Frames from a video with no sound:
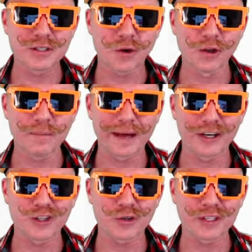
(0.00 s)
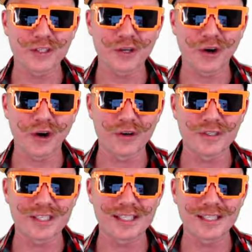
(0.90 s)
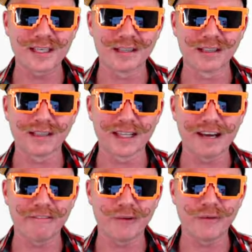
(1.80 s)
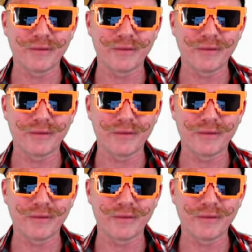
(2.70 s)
all about drawing to your own skill level.